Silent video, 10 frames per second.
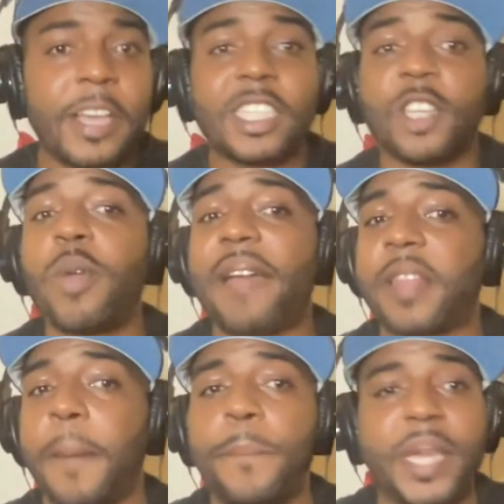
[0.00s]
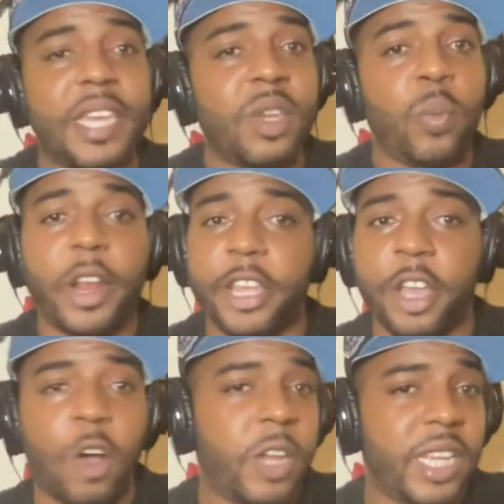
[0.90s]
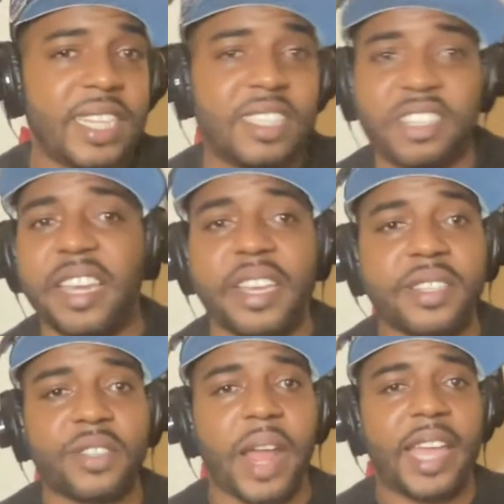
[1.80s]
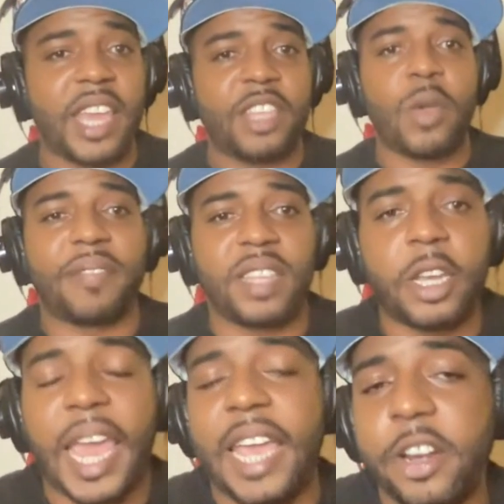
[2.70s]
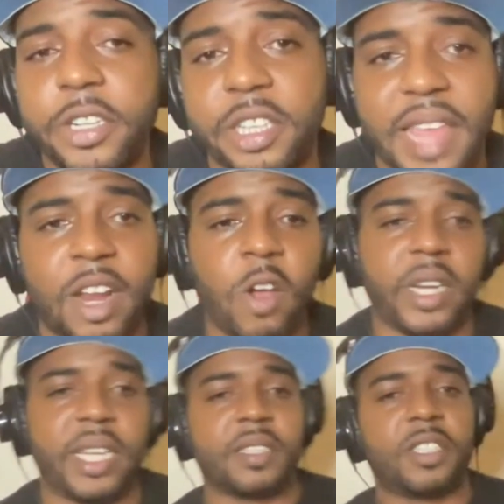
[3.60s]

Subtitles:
So you have to be where your audience is, right? And you have to cater to that audience.